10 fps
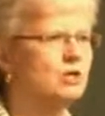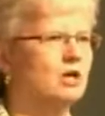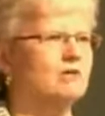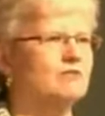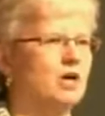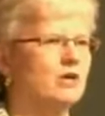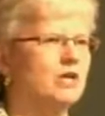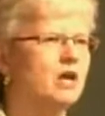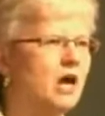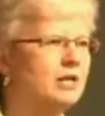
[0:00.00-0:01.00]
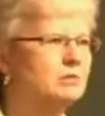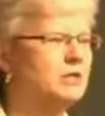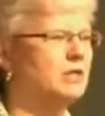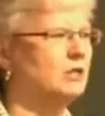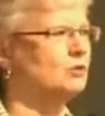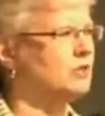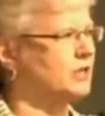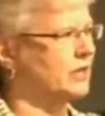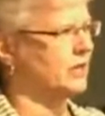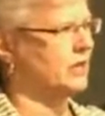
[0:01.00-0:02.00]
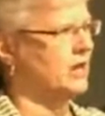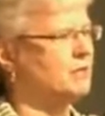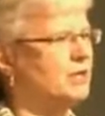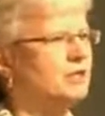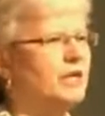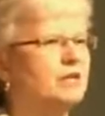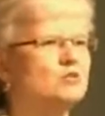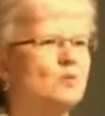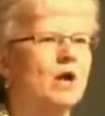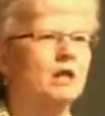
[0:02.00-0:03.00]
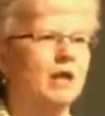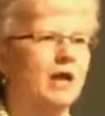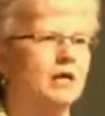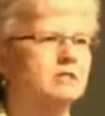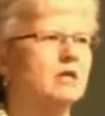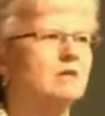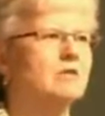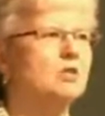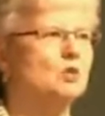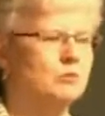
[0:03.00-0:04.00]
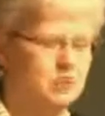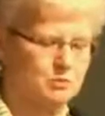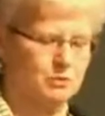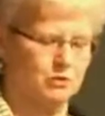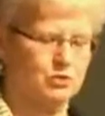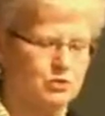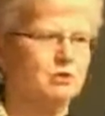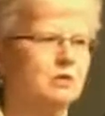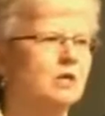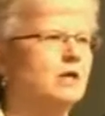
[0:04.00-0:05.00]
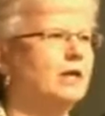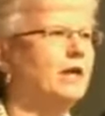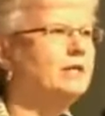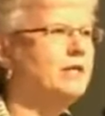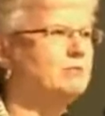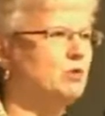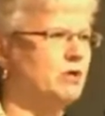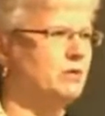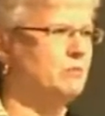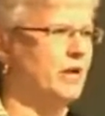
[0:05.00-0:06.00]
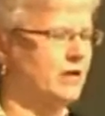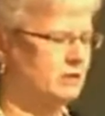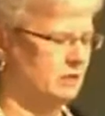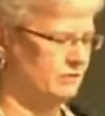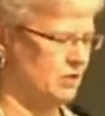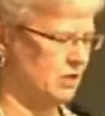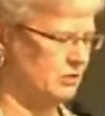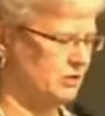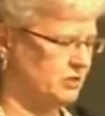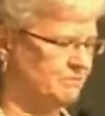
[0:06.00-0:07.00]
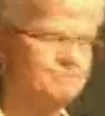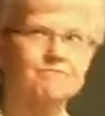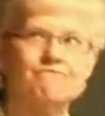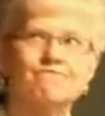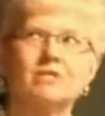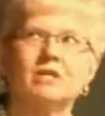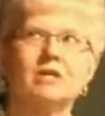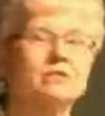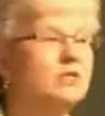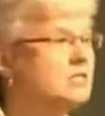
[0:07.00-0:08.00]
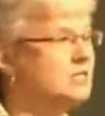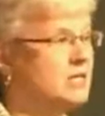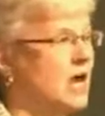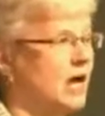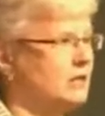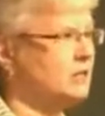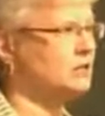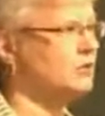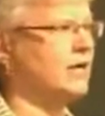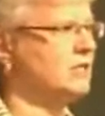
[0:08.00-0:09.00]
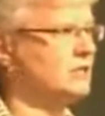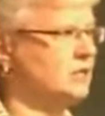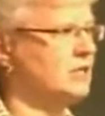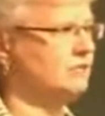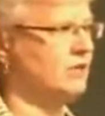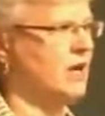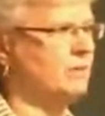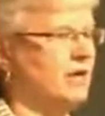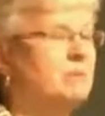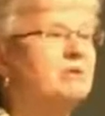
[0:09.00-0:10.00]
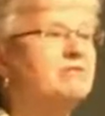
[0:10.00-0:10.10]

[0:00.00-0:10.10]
of our economy and looking economically, as well as the human, spiritual, and neighborhood impact of the arts. This is not a United States phenomenon. In